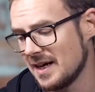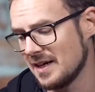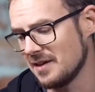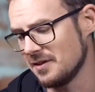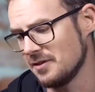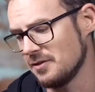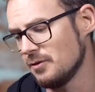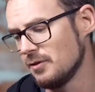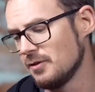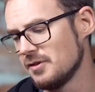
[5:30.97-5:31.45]

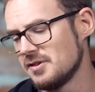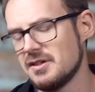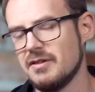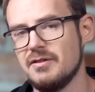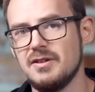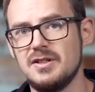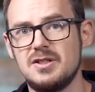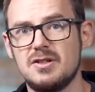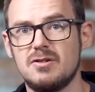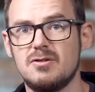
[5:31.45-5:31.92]
and also
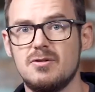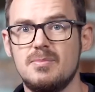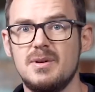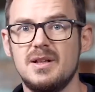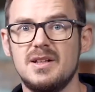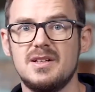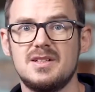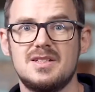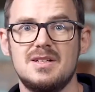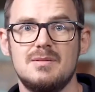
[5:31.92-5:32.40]
the
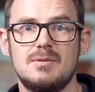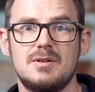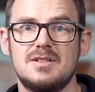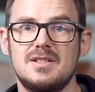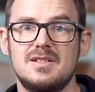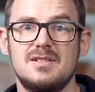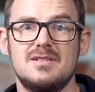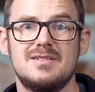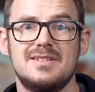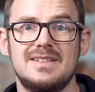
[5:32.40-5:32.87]
durability, because
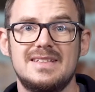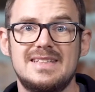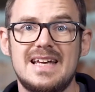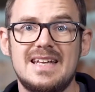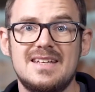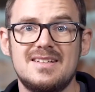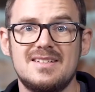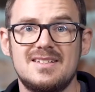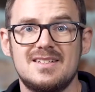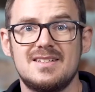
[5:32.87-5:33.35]
it doesn't
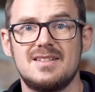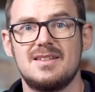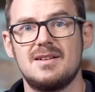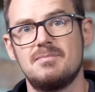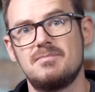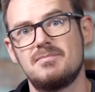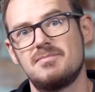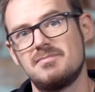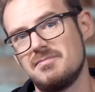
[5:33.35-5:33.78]
dent, the